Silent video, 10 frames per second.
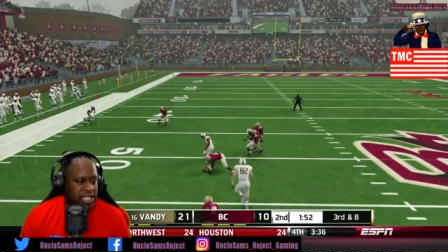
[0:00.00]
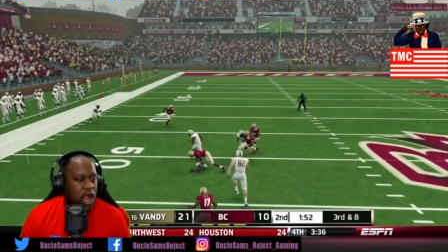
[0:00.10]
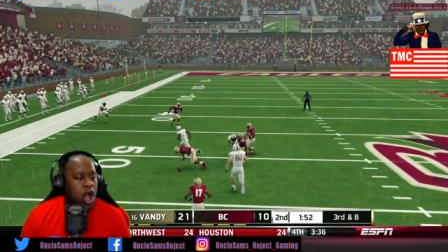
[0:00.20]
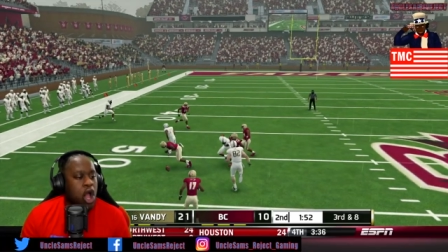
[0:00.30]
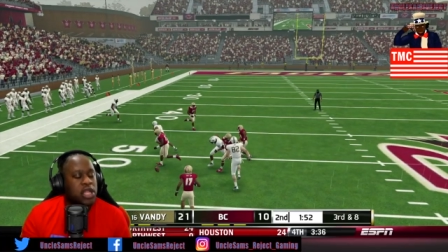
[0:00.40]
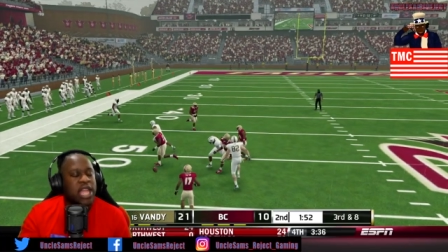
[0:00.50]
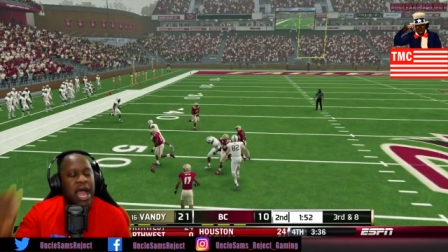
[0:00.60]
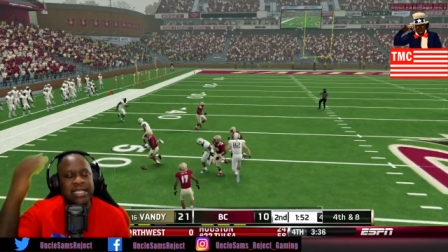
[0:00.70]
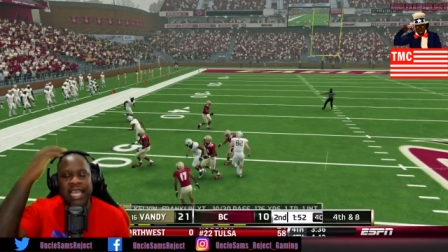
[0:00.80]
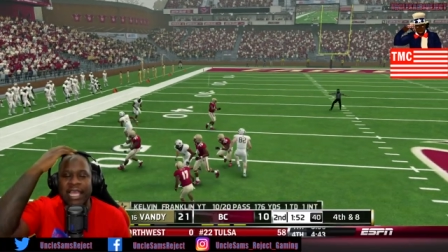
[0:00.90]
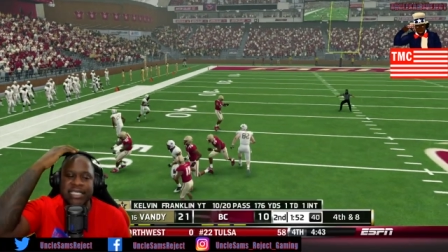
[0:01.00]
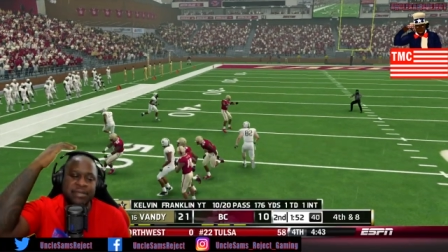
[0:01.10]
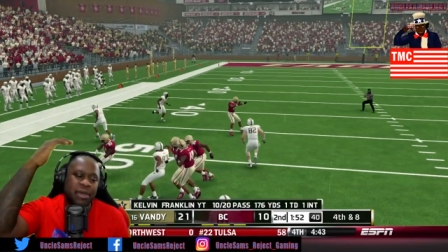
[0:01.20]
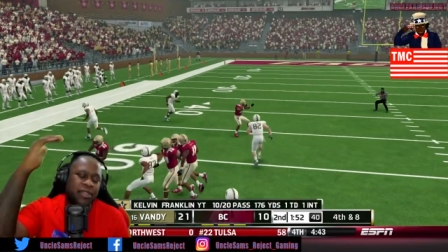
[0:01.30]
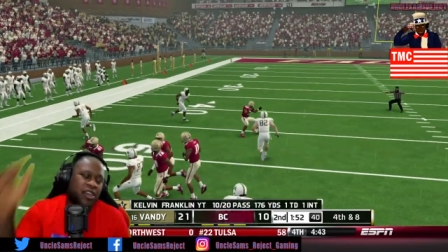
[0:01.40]
Yes, sir.
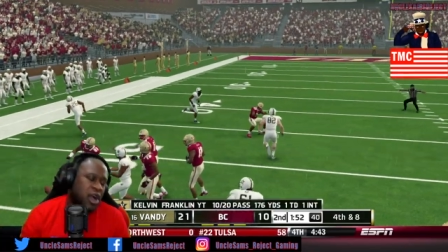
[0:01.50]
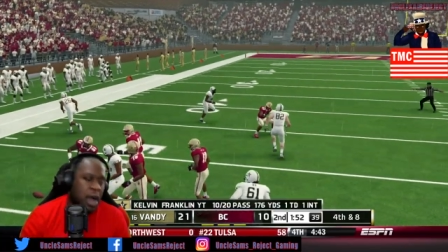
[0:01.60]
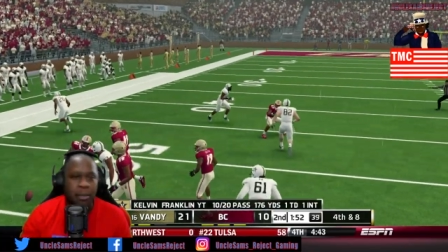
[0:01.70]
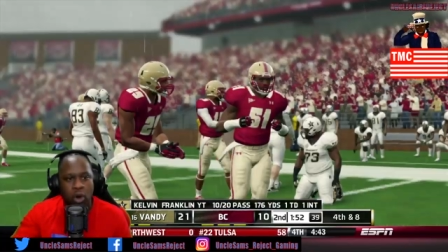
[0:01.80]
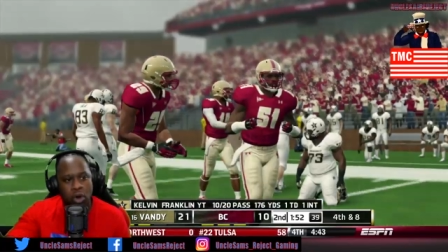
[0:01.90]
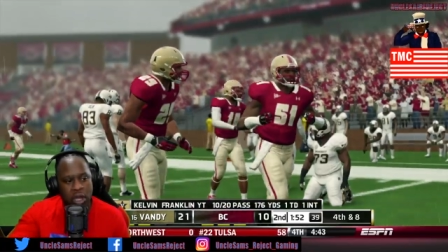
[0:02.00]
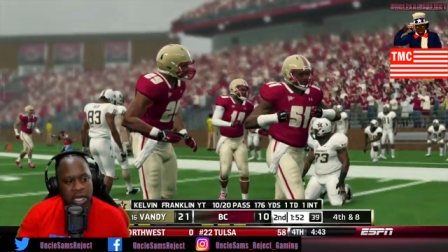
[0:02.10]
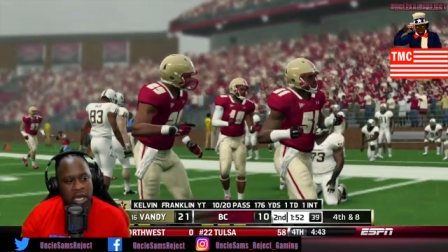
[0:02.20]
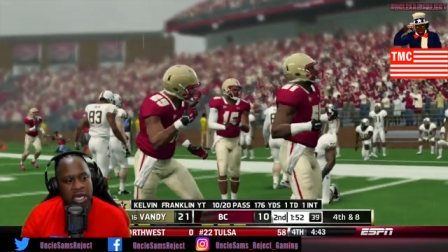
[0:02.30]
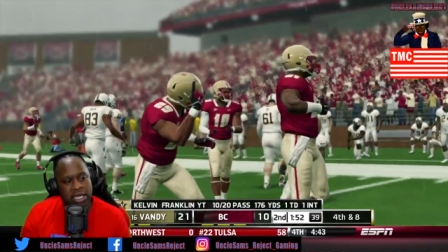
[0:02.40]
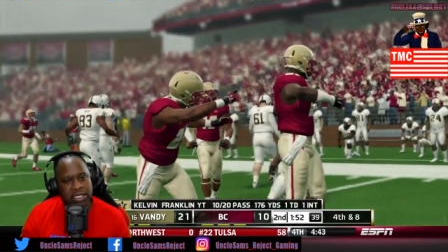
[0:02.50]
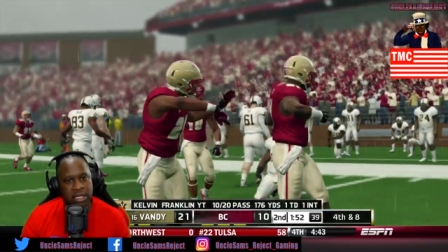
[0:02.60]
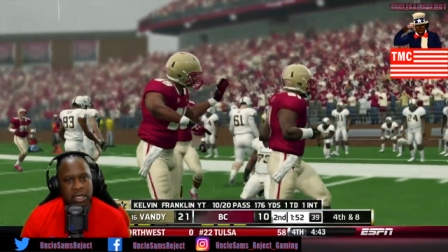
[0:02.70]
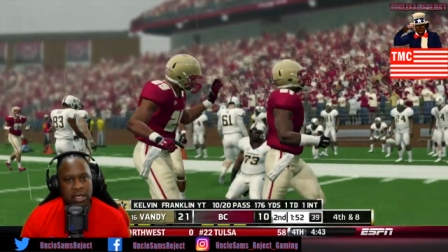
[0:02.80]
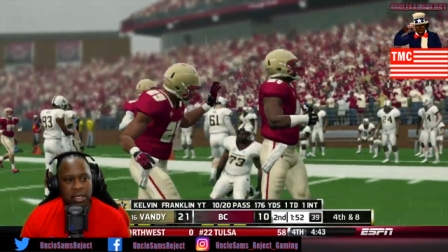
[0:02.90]
Dante Smith, come on,
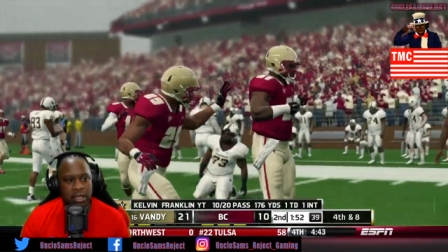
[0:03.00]
cuz.